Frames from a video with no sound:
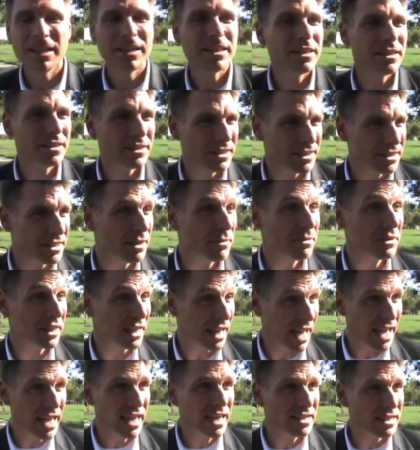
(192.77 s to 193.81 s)
this is something
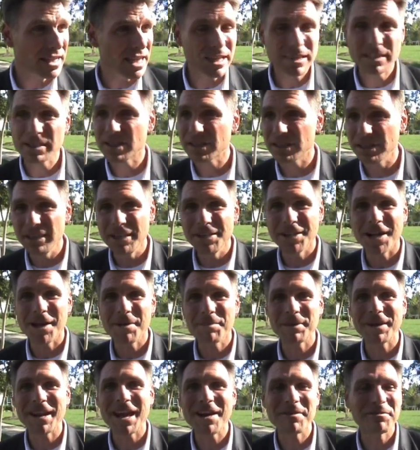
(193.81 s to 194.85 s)
I can take to clean up
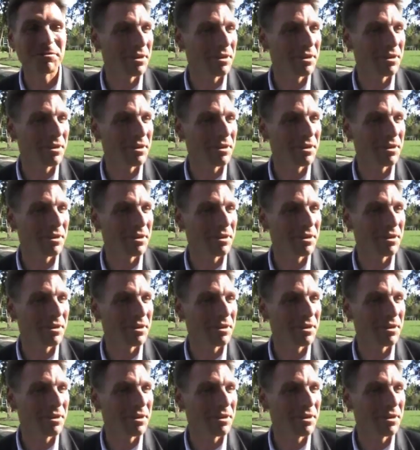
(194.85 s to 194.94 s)
and have